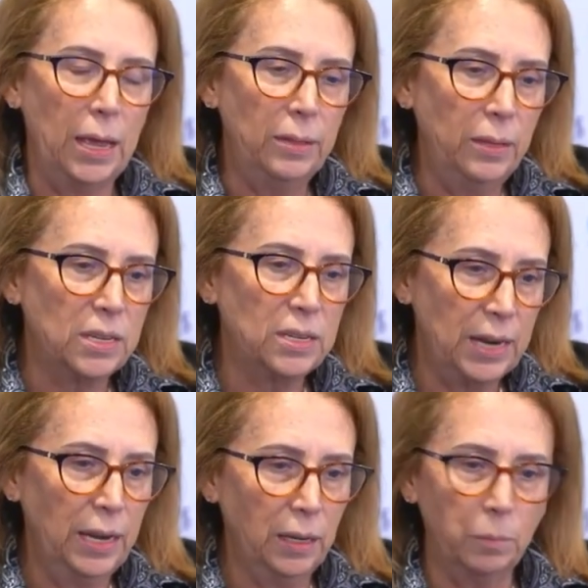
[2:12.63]
In the
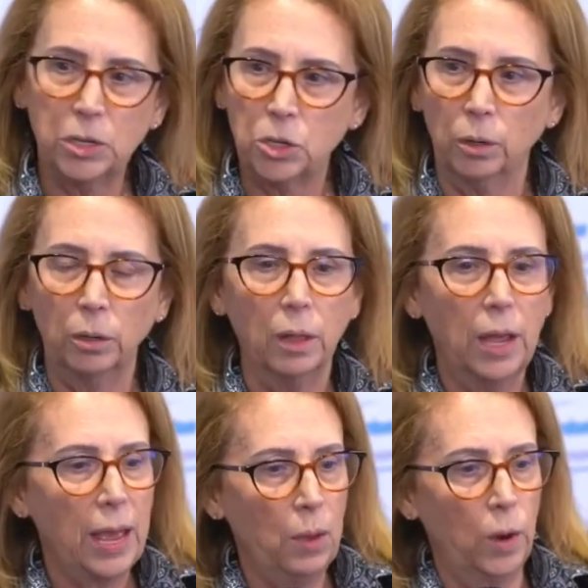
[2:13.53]
staking material,
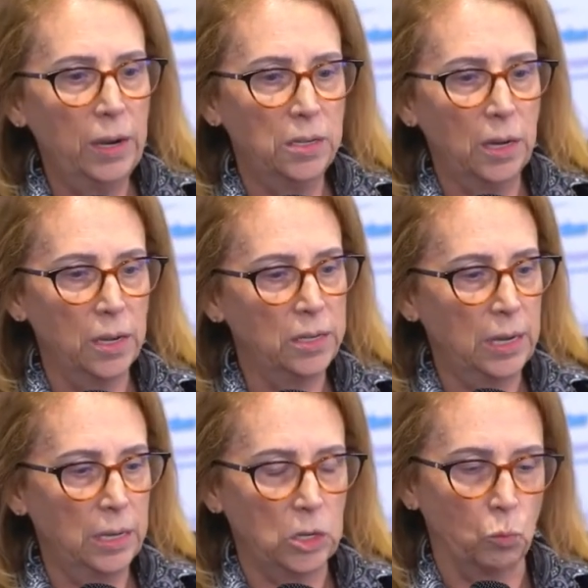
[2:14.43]
what it
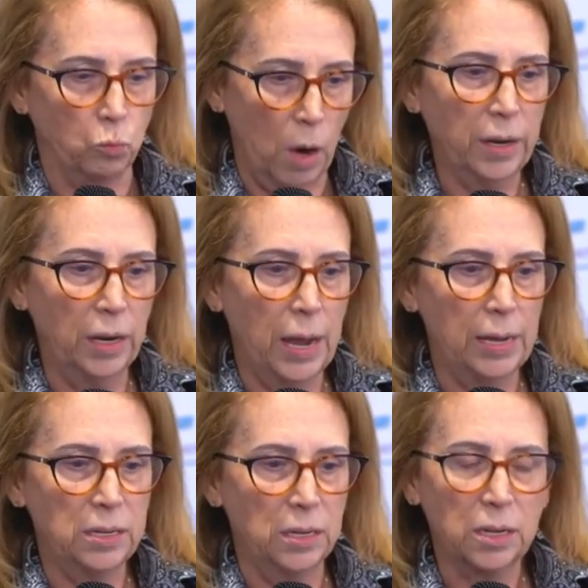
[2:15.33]
does is it
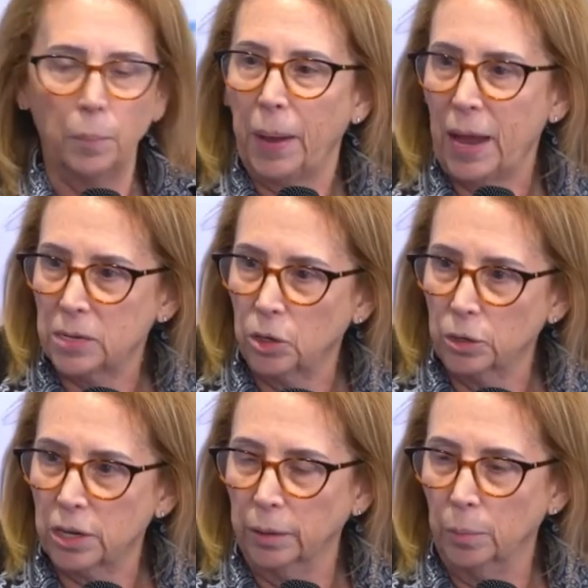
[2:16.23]
ruggedizes
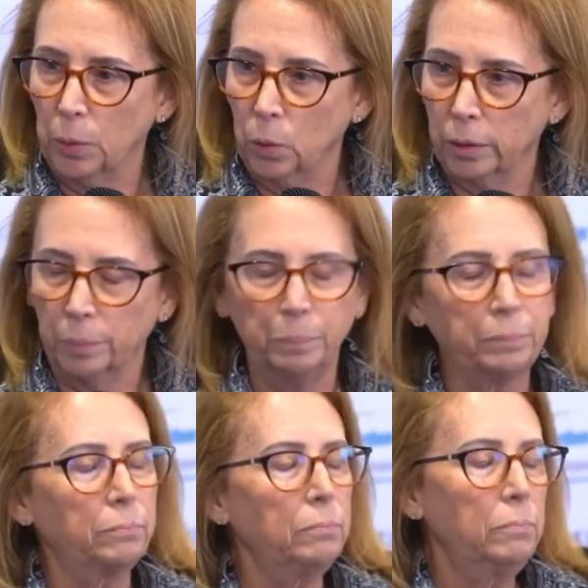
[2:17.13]
capacitors on the board,
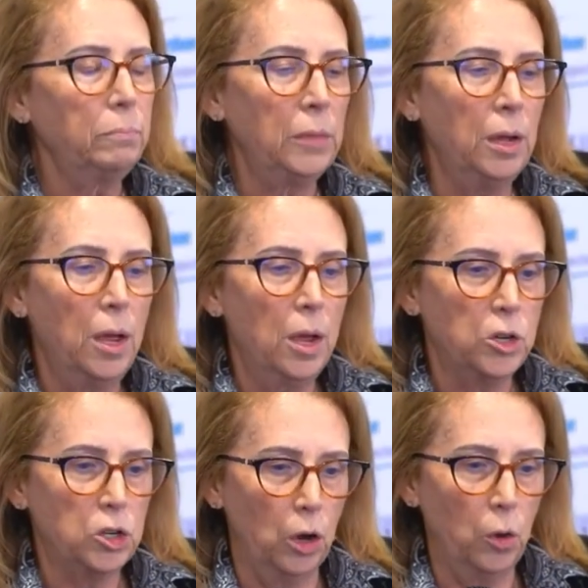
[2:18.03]

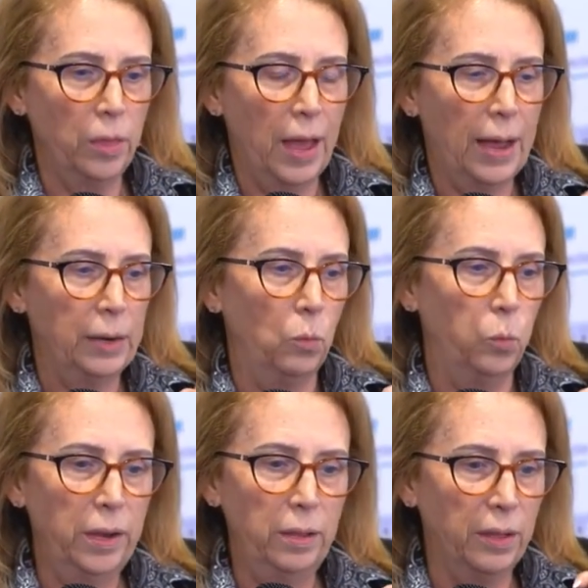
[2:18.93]
so that
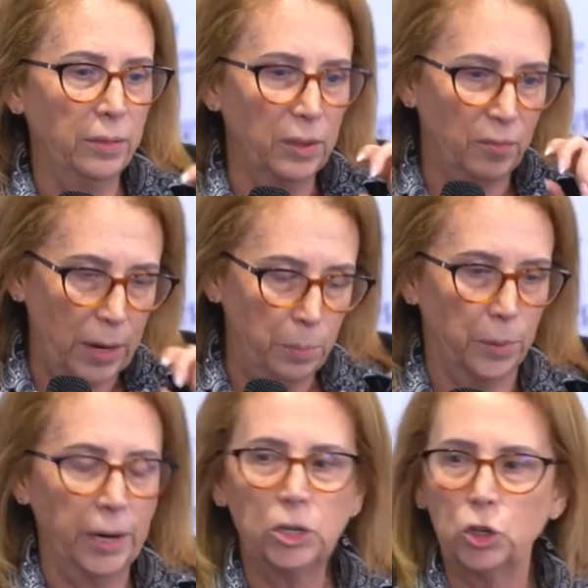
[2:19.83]
with the
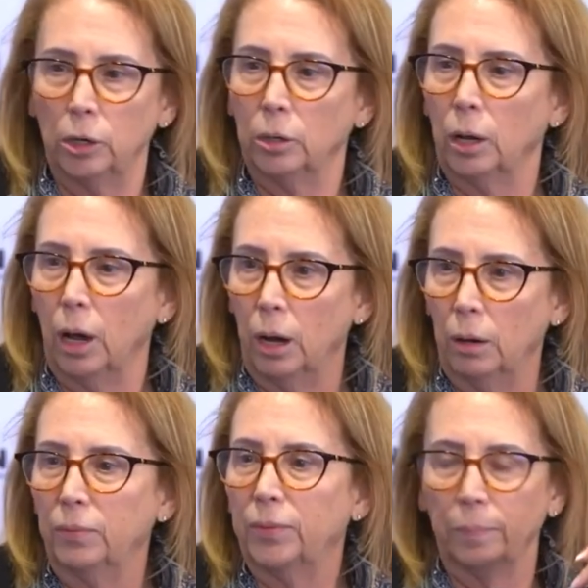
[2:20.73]
vibration
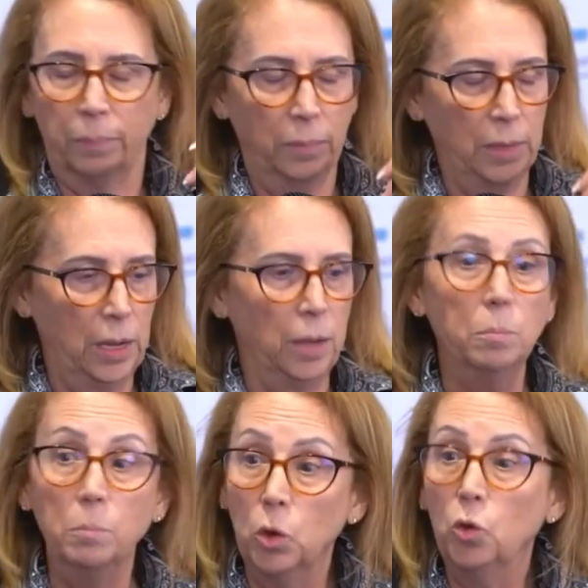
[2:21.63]
of the
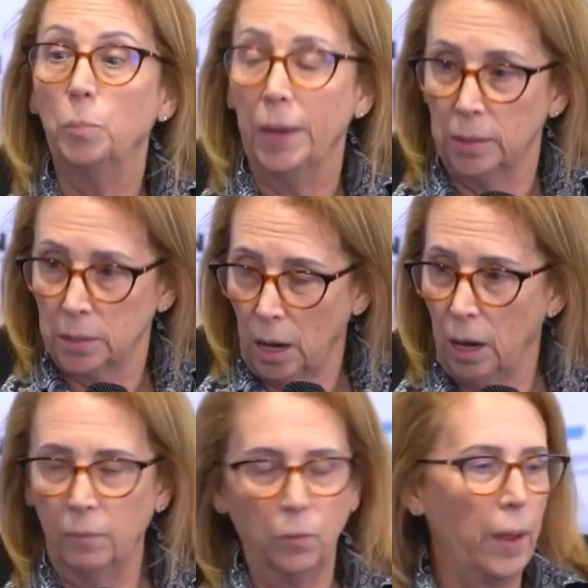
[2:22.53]
movement
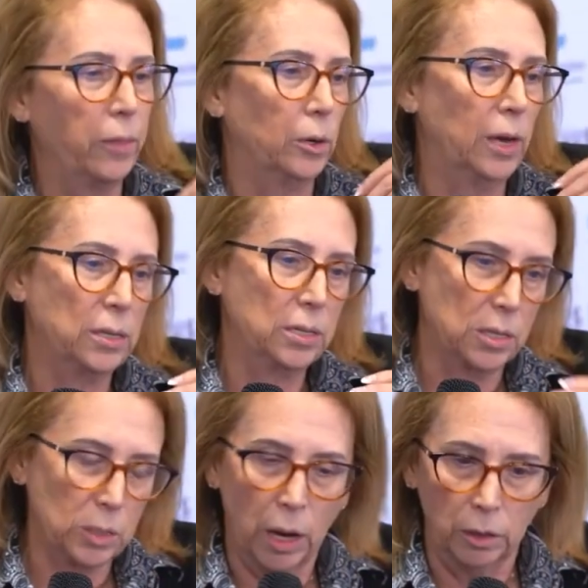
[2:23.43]
of whether
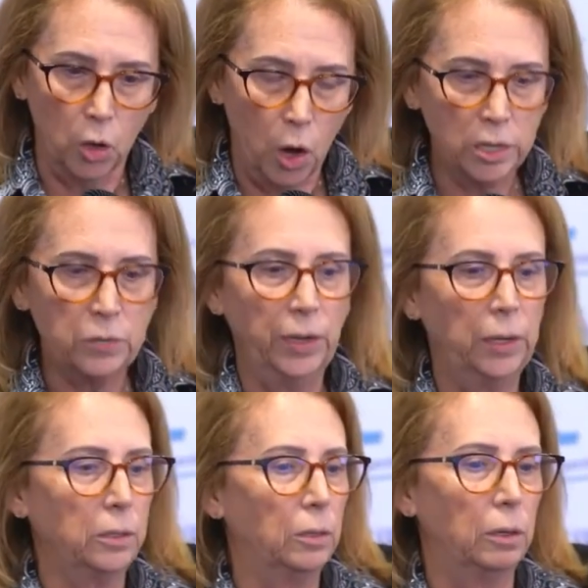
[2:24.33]
it's a launch
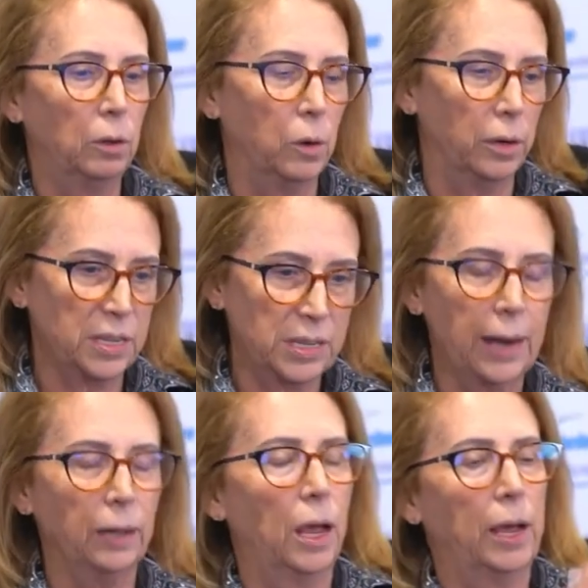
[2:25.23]
vehicle or a
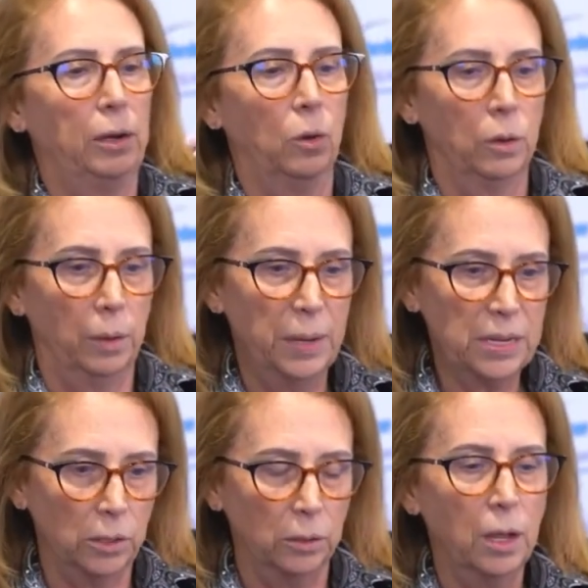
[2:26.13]
satellite or a
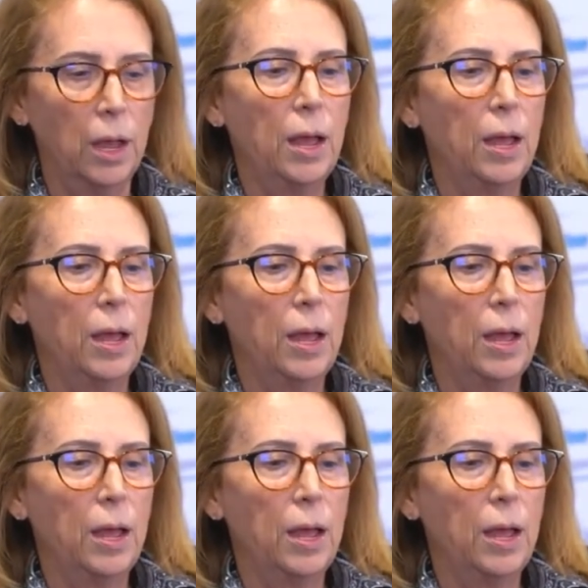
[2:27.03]
missile,